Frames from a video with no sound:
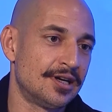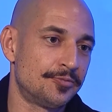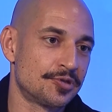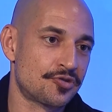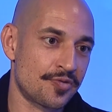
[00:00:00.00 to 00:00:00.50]

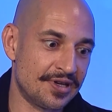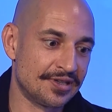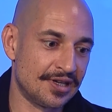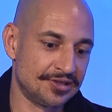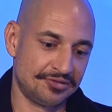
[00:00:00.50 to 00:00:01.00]
were
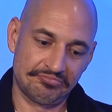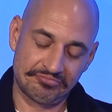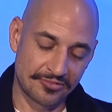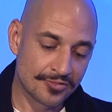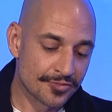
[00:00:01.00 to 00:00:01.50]
treating us
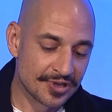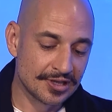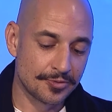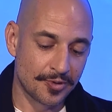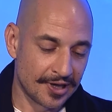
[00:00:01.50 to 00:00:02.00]

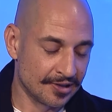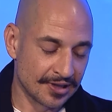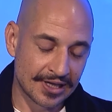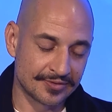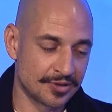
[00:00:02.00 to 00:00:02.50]
really well.
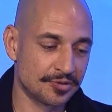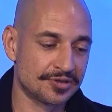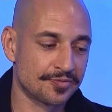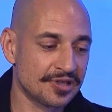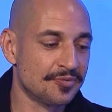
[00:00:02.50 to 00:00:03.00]
It
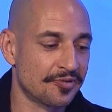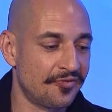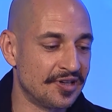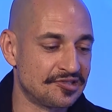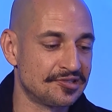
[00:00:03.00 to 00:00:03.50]
was really
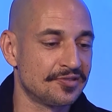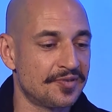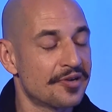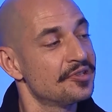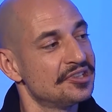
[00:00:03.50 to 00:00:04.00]
professional,
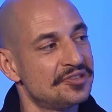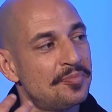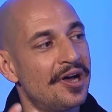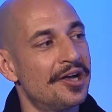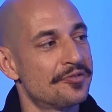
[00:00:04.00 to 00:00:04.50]
very
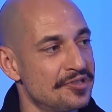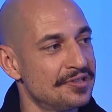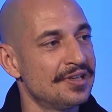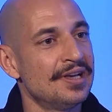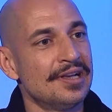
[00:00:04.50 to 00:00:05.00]

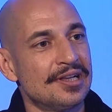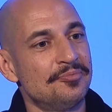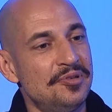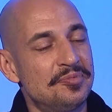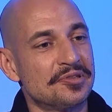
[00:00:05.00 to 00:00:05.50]
inspiring.
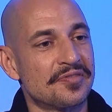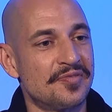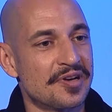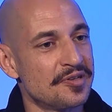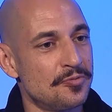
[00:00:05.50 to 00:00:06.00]
People are
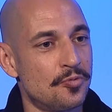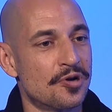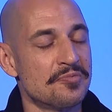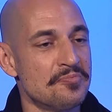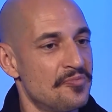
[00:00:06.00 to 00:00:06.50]
very
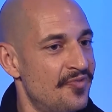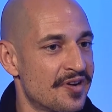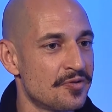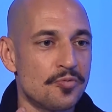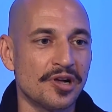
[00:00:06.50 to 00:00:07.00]
warm,
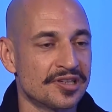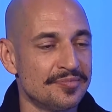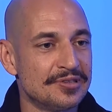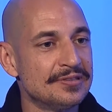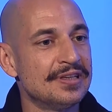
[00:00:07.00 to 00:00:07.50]
very
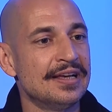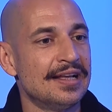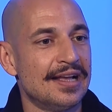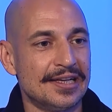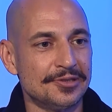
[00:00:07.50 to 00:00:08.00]
welcoming,
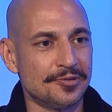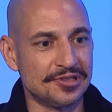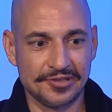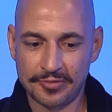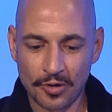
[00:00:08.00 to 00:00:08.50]
and it
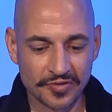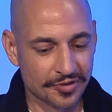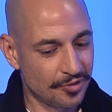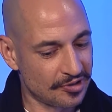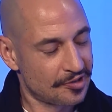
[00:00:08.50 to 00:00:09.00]
was
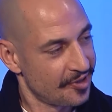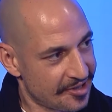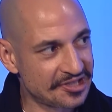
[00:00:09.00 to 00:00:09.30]
overall a great